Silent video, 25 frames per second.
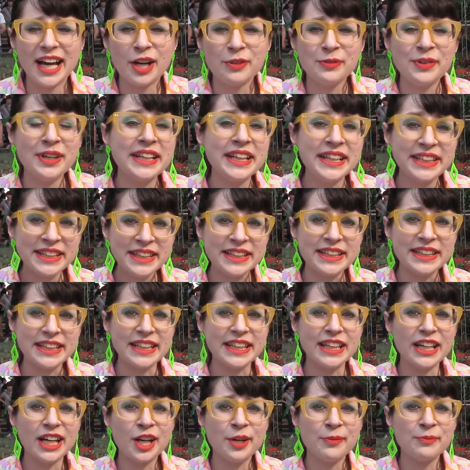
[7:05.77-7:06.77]

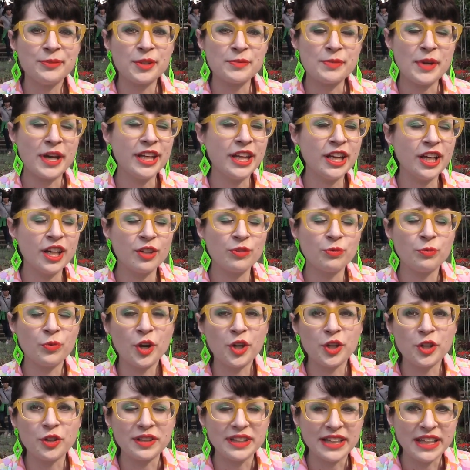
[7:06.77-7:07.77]
Realistically, depending on
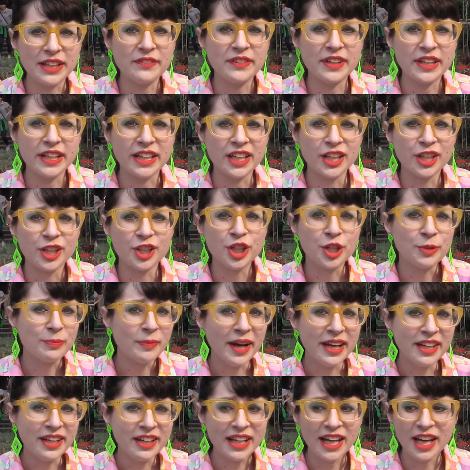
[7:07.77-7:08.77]
where you're living, you
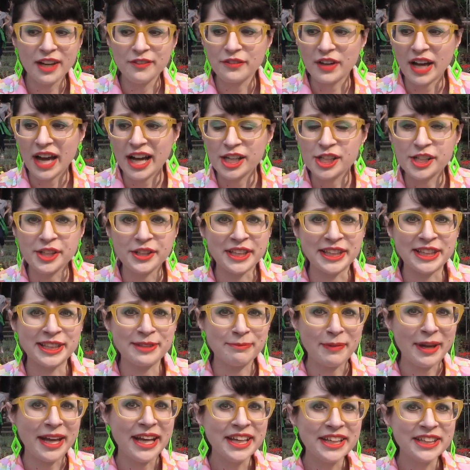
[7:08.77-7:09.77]
might not have actually the
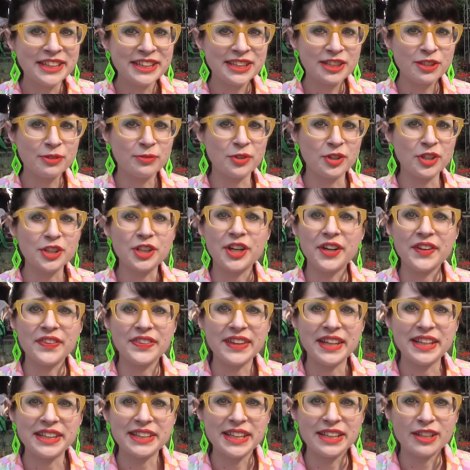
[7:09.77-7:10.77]
space to work on
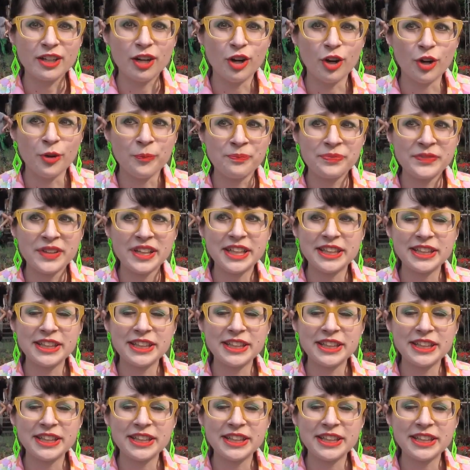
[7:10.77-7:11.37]
things at home.